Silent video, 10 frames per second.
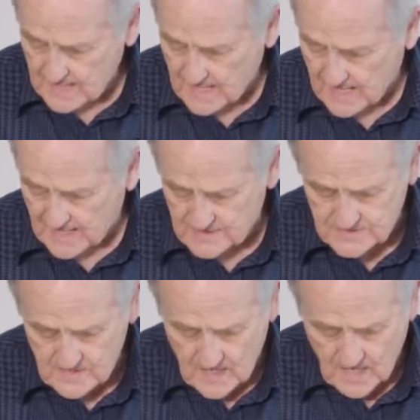
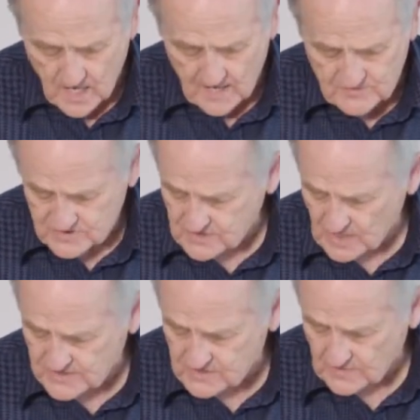and I'm just
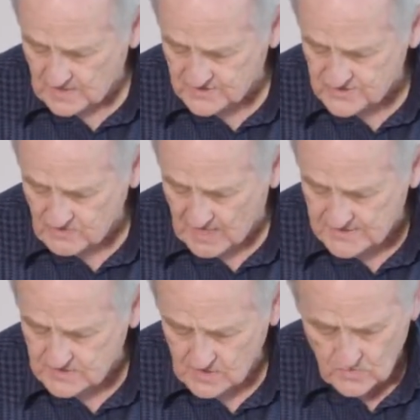going to
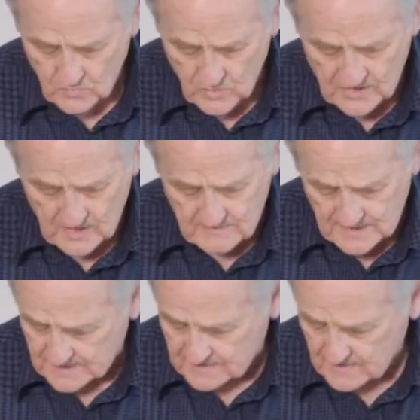illustrate what I
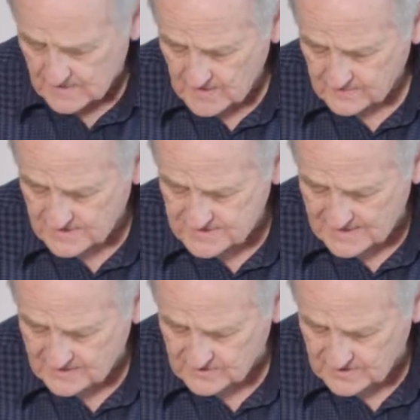mean. I'm going to
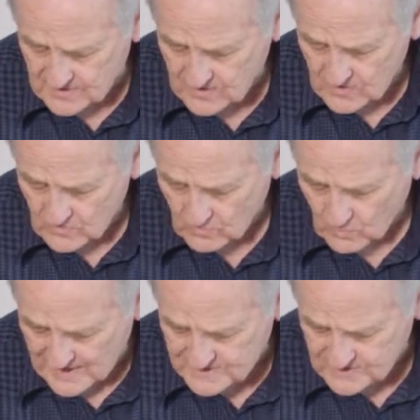take the
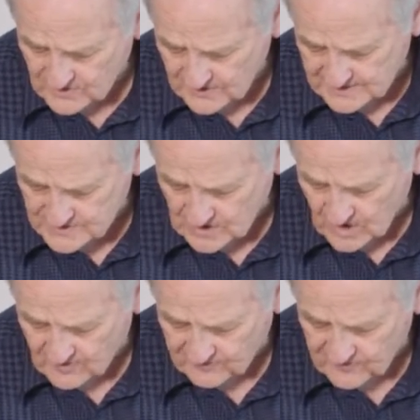weights and things
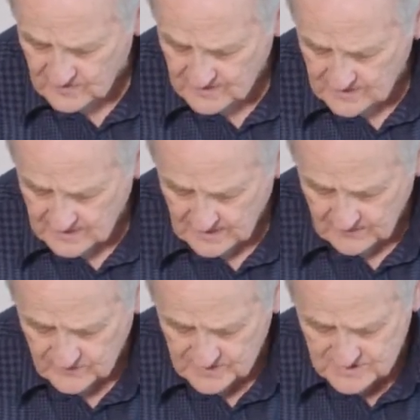off,
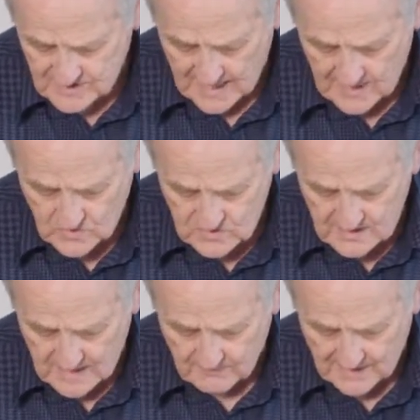and the
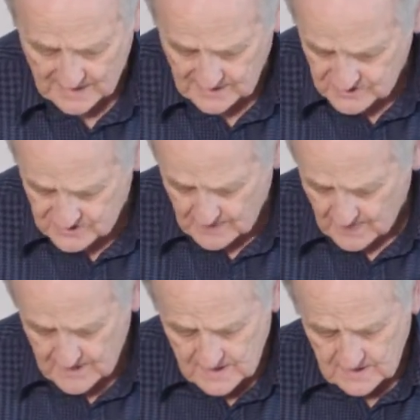scales are balanced.
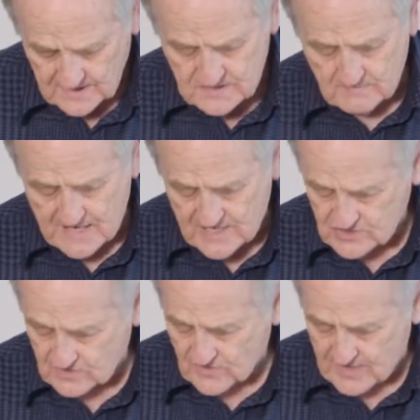Let's
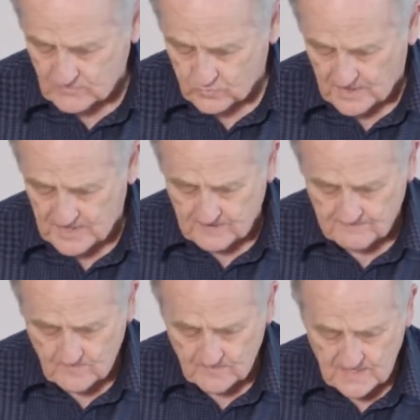imagine that we
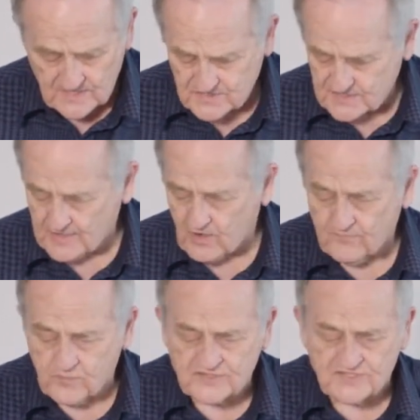start
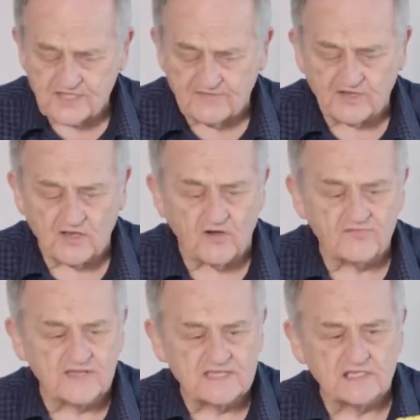off with 7
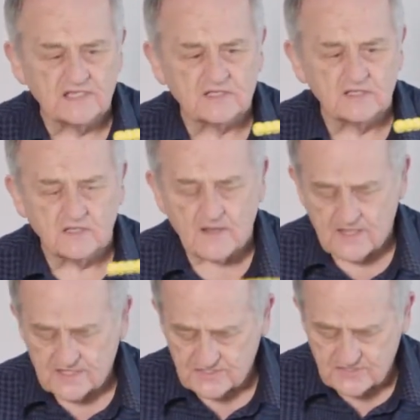of these little
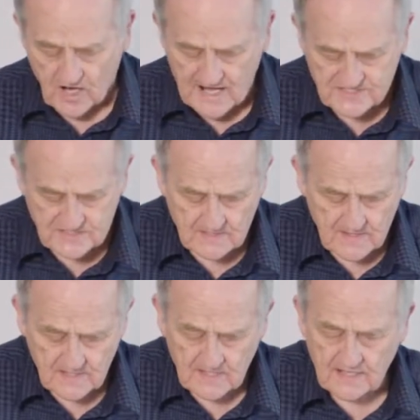dice,
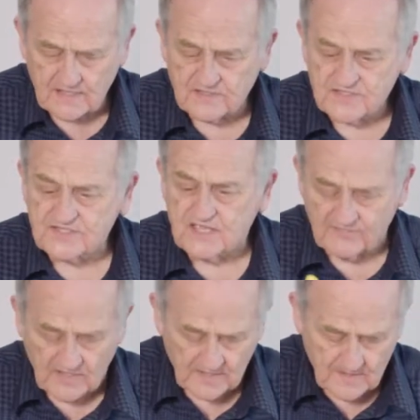and
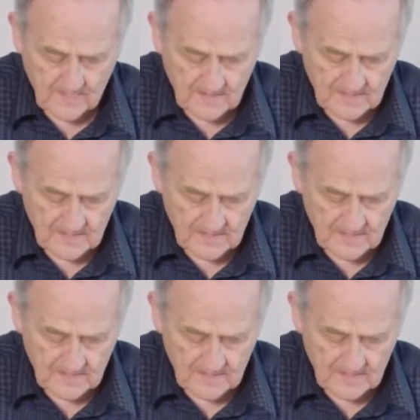7,